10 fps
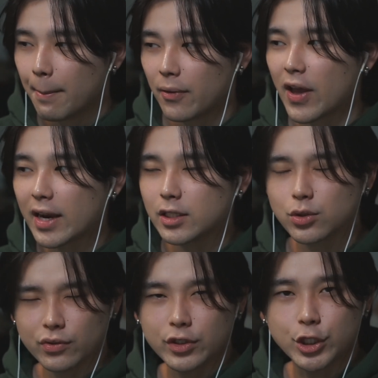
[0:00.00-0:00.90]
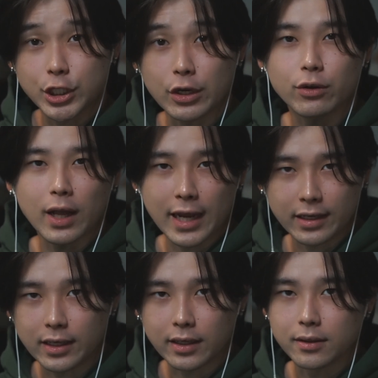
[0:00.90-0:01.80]
but that is sort of the general
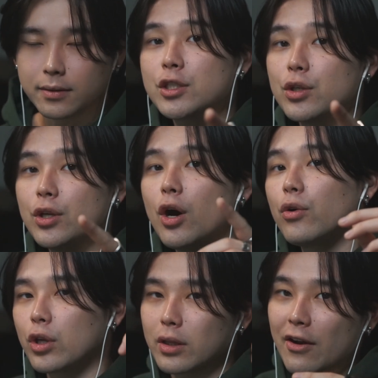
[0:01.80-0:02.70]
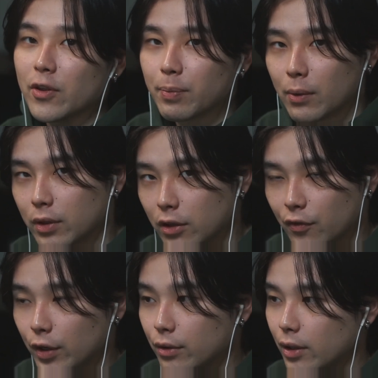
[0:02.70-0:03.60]
idea. But just so you know, you can definitely play within the
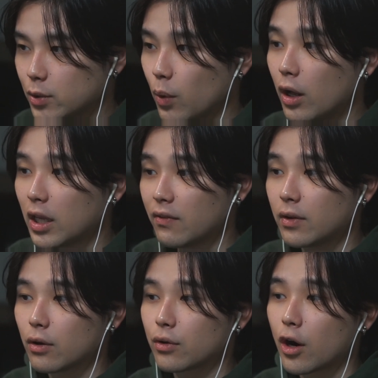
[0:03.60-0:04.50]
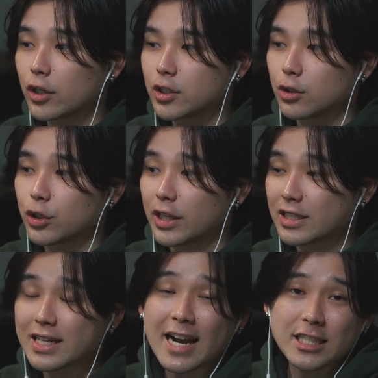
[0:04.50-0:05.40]
vertical as well, even though the heartsteel trait
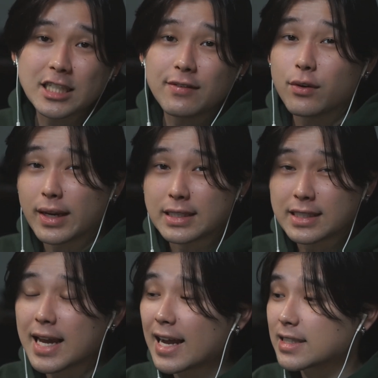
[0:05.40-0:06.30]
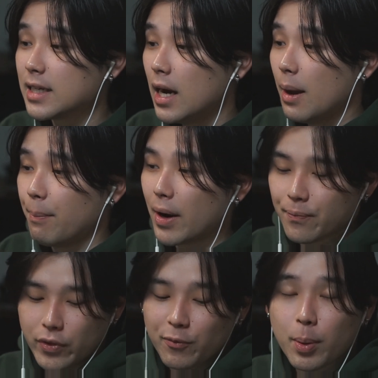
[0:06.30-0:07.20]
doesn't actually give you any stats.
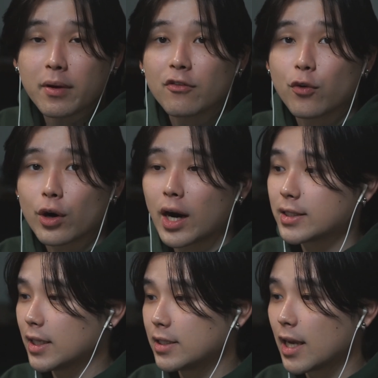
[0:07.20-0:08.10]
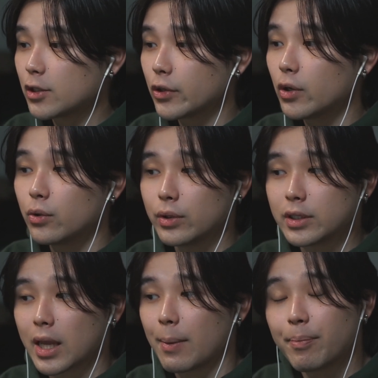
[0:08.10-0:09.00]
But the premier 4 cost is Ezreal, who
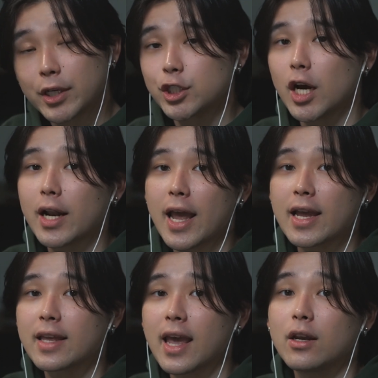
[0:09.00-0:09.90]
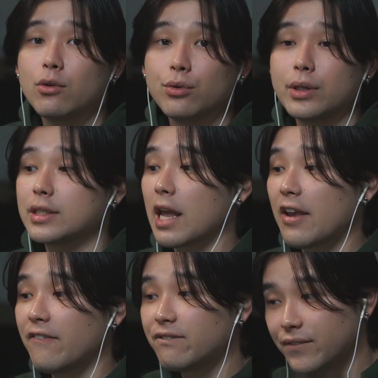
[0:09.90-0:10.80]
is a big shot, and Kayn, who is
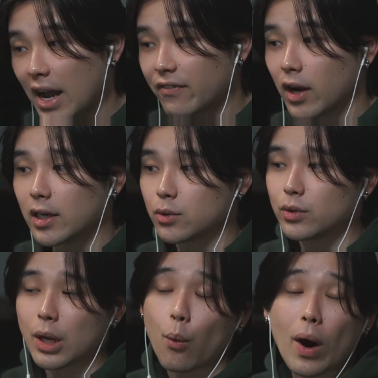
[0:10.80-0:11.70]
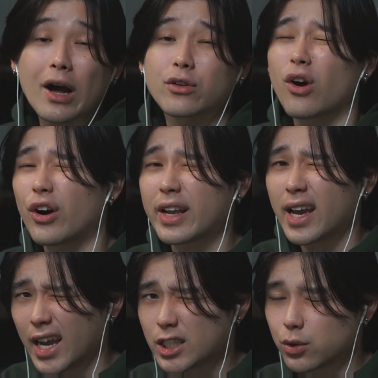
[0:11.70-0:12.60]
a 5 cost, who is a wild card
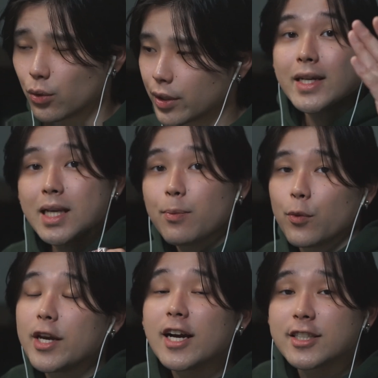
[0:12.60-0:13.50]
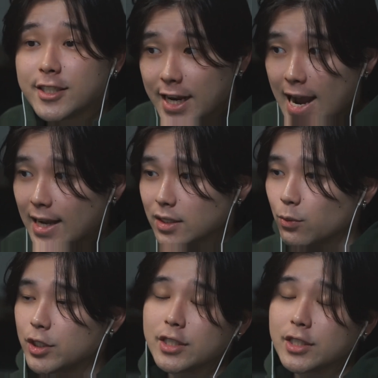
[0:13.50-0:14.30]
edgelord. Next up, we got Jazz, which